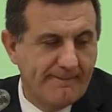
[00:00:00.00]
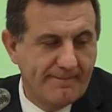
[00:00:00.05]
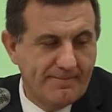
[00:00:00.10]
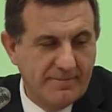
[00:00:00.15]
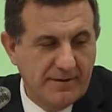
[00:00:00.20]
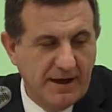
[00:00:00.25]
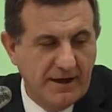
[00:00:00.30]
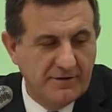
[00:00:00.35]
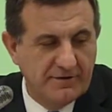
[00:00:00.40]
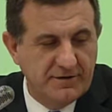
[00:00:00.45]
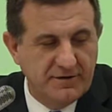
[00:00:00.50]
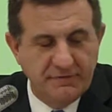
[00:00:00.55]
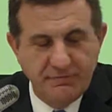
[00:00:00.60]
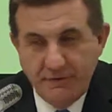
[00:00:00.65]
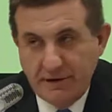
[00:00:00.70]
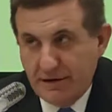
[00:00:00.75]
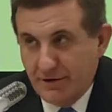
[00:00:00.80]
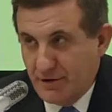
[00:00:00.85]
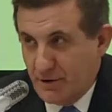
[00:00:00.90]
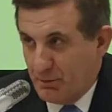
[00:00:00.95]
that it
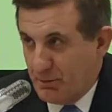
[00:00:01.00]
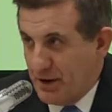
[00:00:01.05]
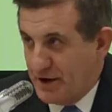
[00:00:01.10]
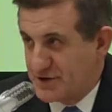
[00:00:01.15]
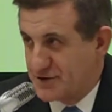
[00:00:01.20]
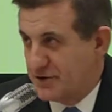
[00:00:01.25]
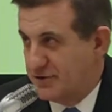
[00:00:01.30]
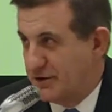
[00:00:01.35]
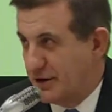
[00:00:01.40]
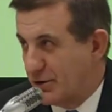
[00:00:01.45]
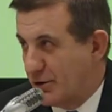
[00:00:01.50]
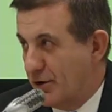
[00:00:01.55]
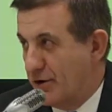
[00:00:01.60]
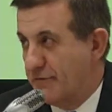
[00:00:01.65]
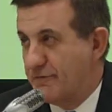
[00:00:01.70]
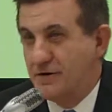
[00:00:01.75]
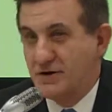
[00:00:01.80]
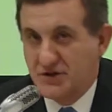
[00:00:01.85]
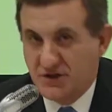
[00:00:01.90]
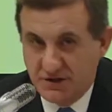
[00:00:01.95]
really depends on the
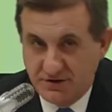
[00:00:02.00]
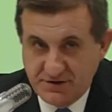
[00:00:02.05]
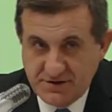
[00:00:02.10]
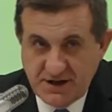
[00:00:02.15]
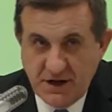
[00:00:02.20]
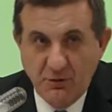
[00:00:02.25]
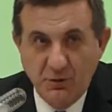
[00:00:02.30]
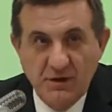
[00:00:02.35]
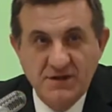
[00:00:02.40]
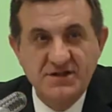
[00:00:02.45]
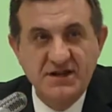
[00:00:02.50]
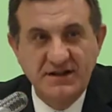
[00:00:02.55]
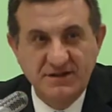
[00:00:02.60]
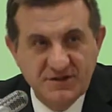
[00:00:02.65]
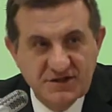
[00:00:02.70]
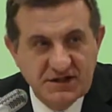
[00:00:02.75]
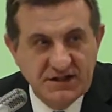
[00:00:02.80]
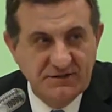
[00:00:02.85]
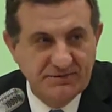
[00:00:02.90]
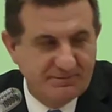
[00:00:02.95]
coefficients, and we shall
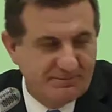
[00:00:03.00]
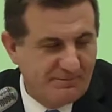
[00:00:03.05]
see.